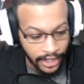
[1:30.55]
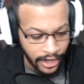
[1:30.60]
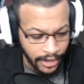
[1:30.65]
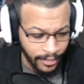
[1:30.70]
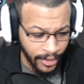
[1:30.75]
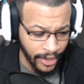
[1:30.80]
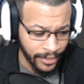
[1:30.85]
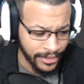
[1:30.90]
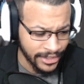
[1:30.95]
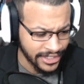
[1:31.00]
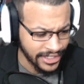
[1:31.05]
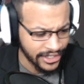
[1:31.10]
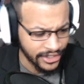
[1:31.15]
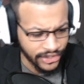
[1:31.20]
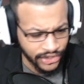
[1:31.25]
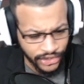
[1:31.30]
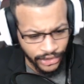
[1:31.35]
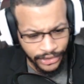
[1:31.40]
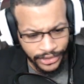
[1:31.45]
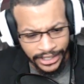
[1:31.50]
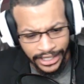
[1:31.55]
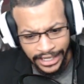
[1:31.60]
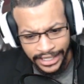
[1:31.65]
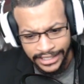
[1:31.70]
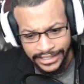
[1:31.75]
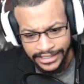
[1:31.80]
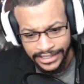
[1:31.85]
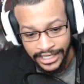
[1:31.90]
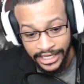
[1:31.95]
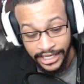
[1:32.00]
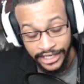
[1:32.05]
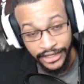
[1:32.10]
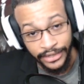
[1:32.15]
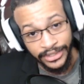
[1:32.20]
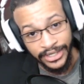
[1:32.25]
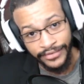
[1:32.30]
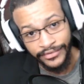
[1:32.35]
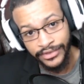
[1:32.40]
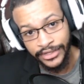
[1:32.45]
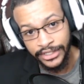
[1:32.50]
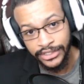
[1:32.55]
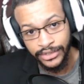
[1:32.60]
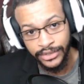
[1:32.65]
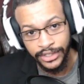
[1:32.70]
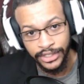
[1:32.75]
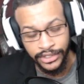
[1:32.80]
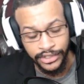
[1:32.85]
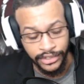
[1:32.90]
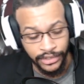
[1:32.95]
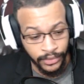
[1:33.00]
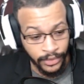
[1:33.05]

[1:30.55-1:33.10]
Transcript: purposely to show you guys, you know, different things you could do.